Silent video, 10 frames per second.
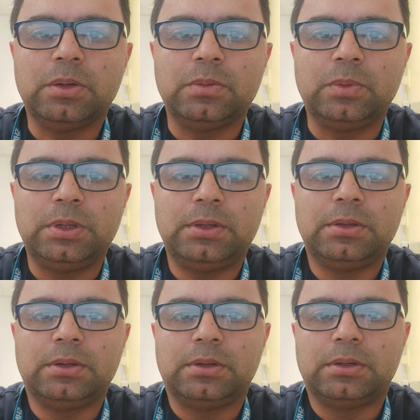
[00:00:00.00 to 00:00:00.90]

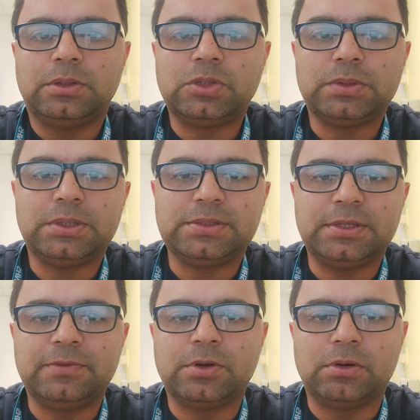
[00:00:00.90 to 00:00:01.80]
We usually
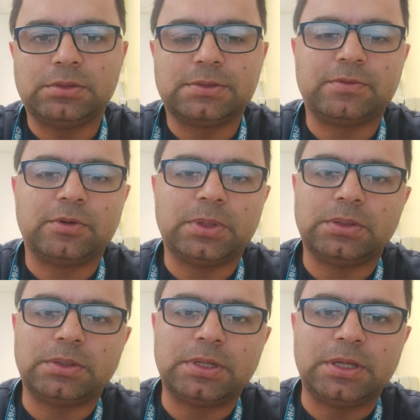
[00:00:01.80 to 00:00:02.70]
receive calls from
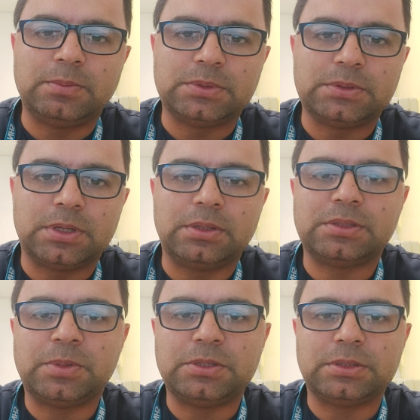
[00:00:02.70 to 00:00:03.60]
other teams that this
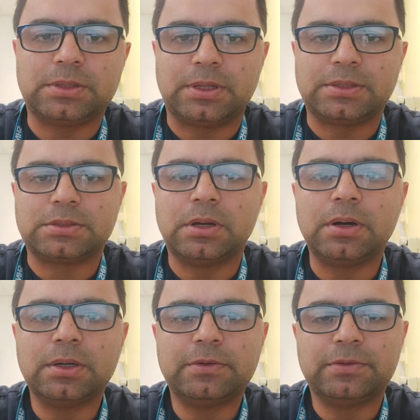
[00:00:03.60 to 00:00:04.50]
patient has
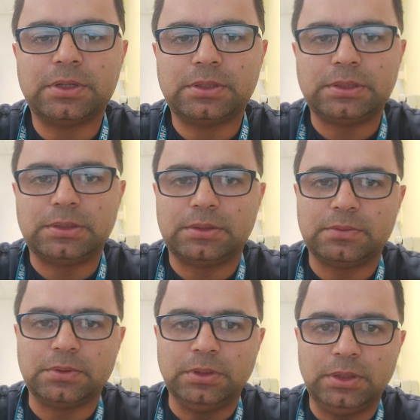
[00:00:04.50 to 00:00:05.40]
high ferritin
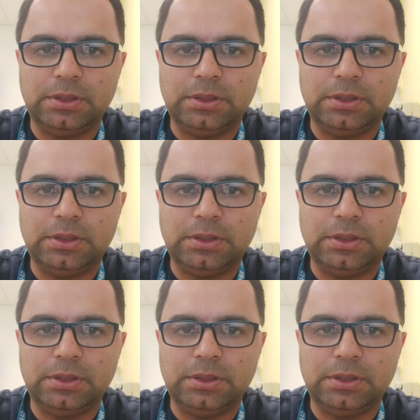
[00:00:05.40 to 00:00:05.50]
level.